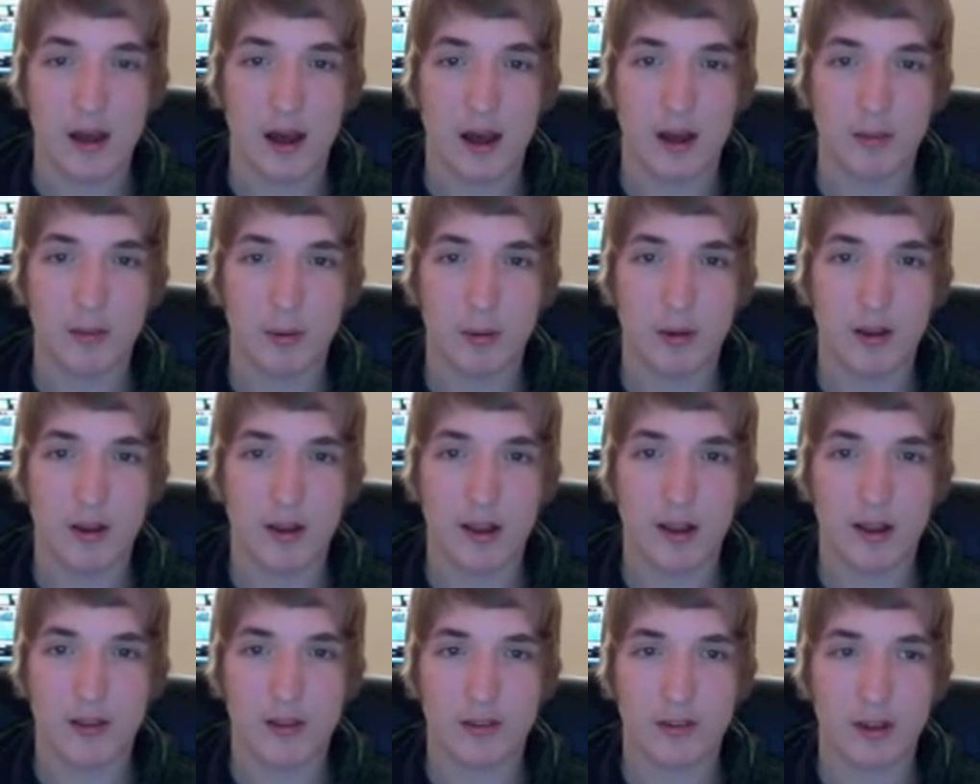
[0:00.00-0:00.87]
I'll put a
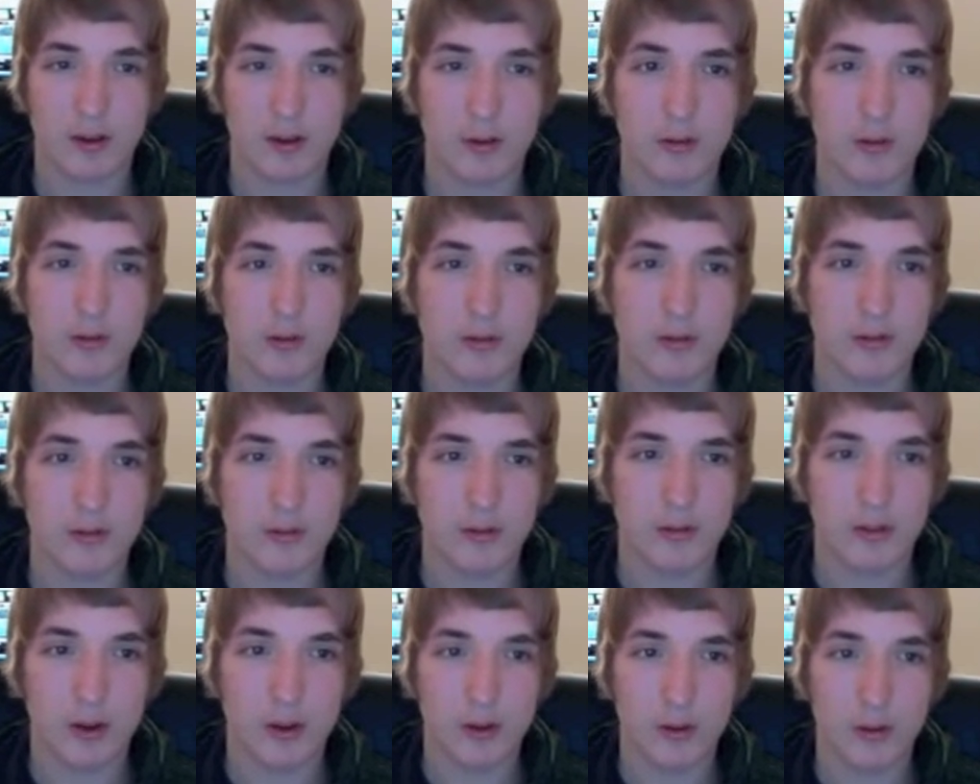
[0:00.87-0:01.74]
last little
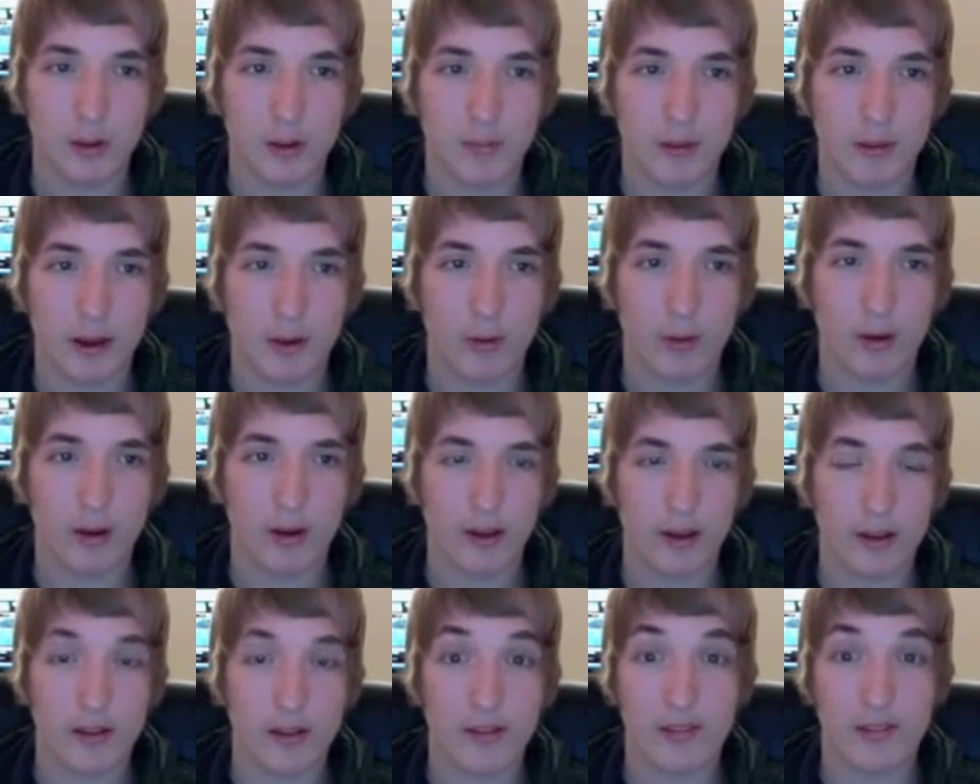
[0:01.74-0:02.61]
note about
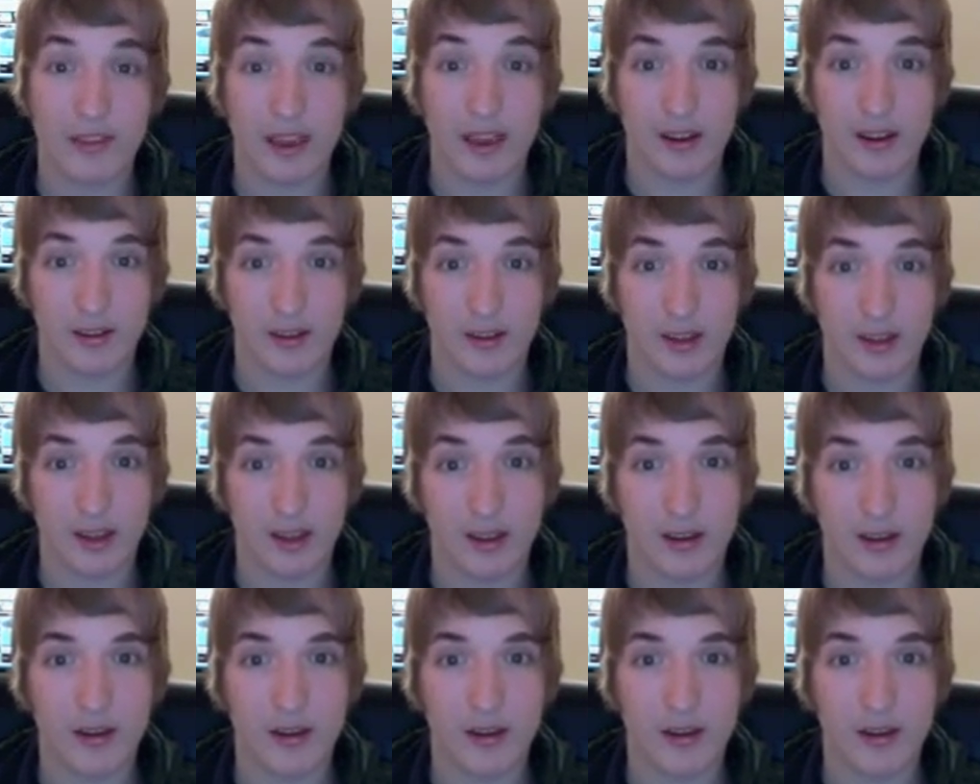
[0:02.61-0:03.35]
Inzector.